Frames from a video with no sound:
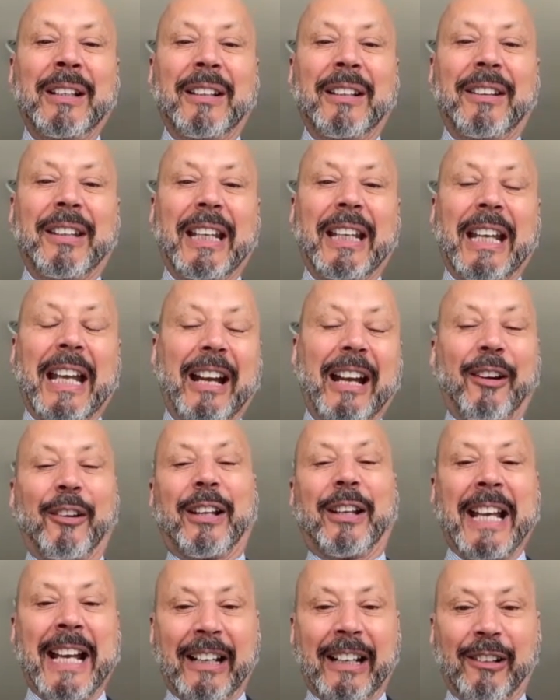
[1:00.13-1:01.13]
the Air
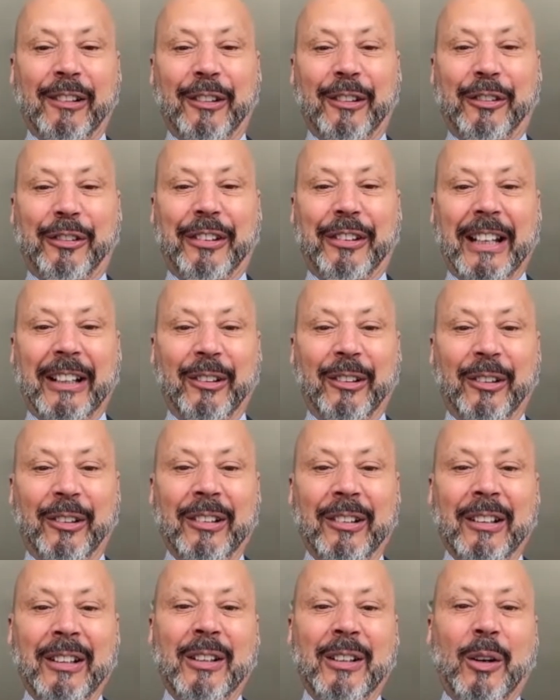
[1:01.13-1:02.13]
Canada
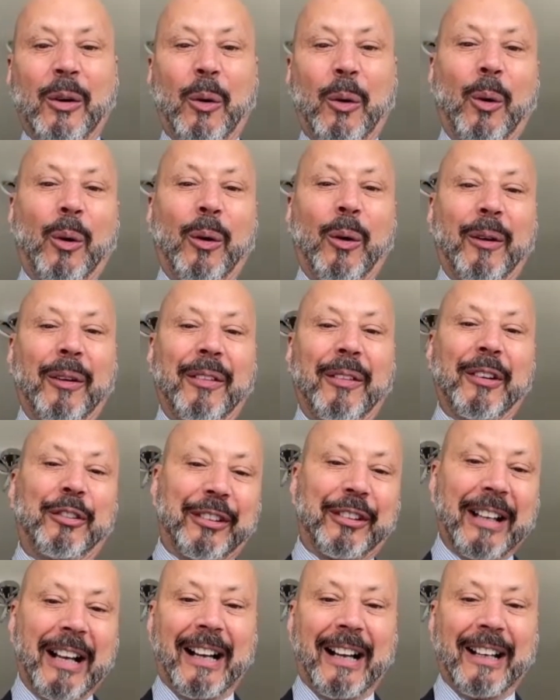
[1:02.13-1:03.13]
Center or the
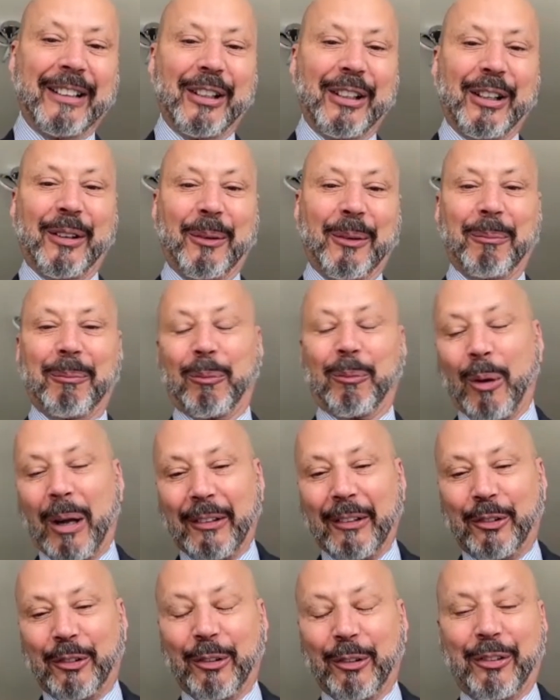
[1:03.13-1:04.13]
Sky Dome,
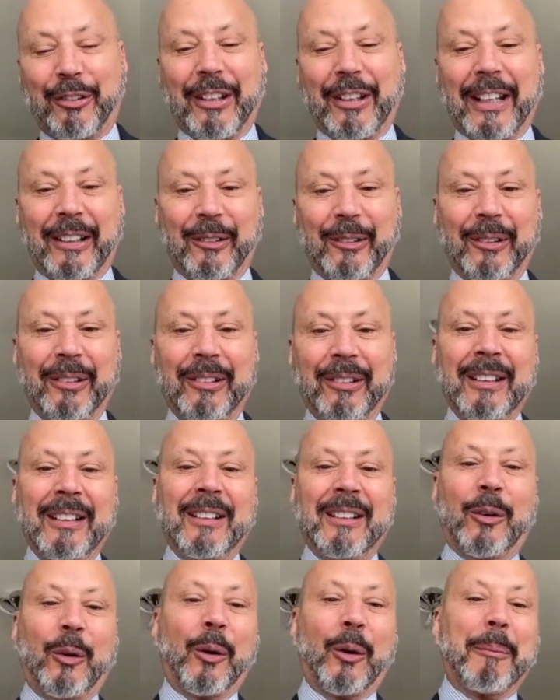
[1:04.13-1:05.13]
Rogers Center,
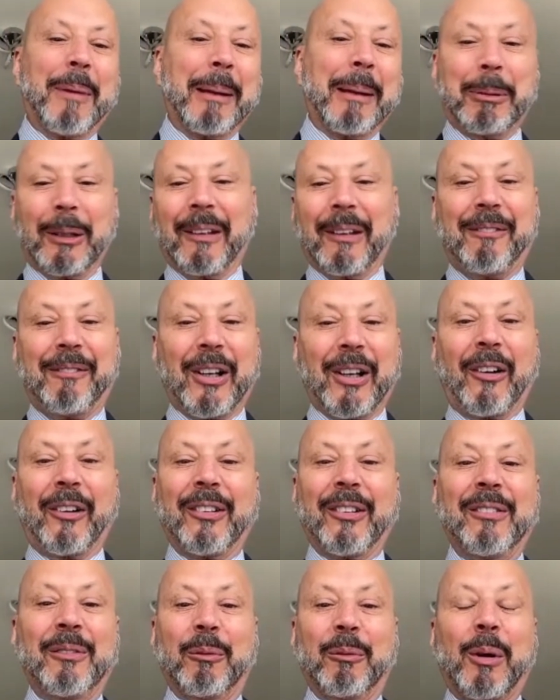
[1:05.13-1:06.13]
or Maple Leaf
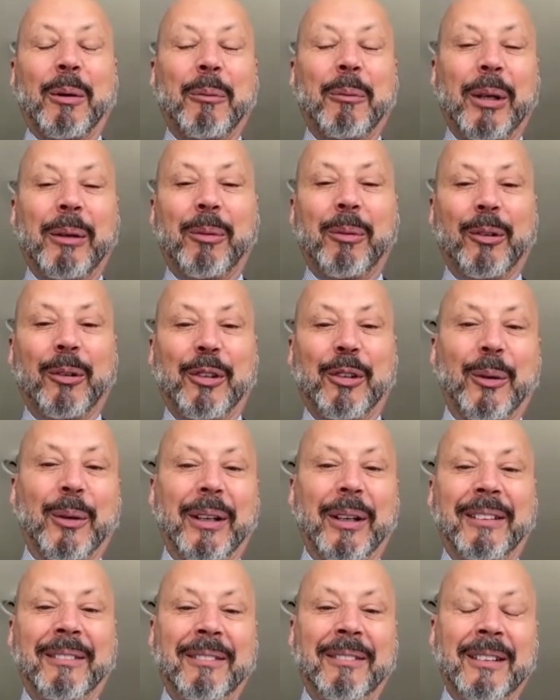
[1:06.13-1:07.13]
Garden when we were
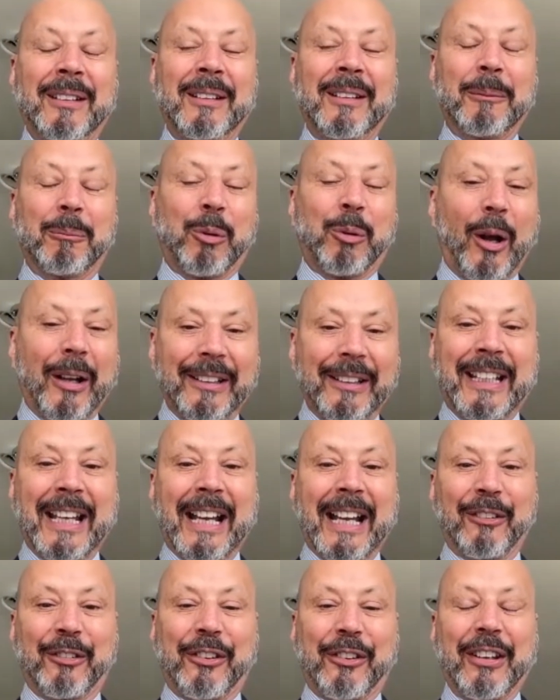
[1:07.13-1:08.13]
doing
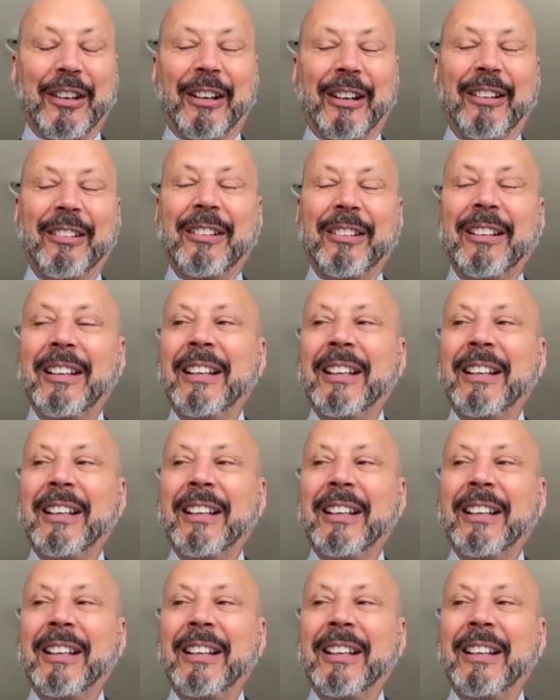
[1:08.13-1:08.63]
broadcasts there.